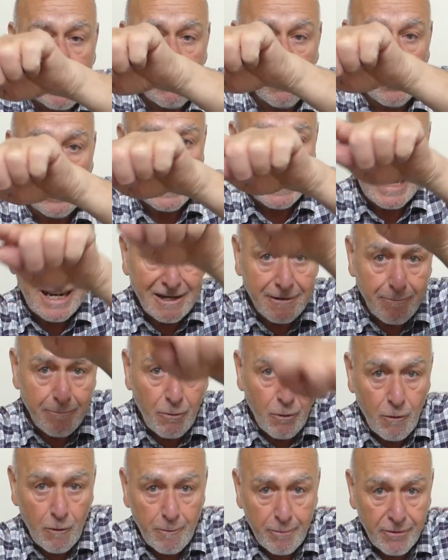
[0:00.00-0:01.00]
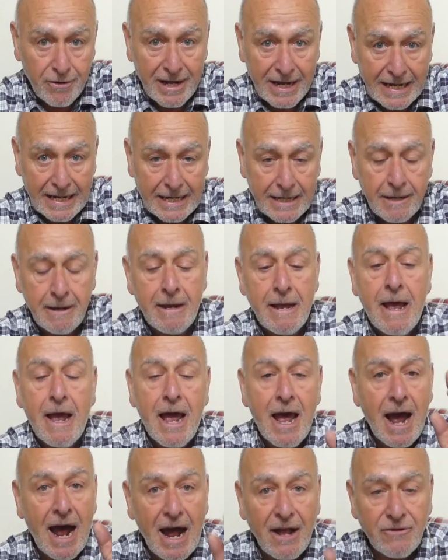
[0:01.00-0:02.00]
We need more break,
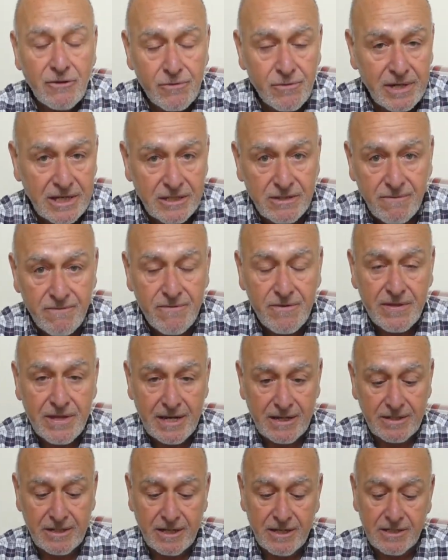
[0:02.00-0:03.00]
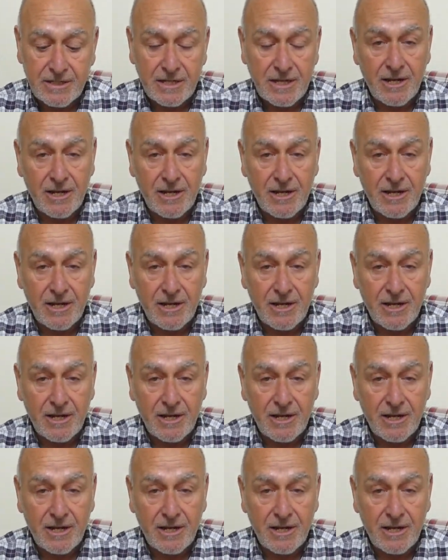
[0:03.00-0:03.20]
and the reason for that is,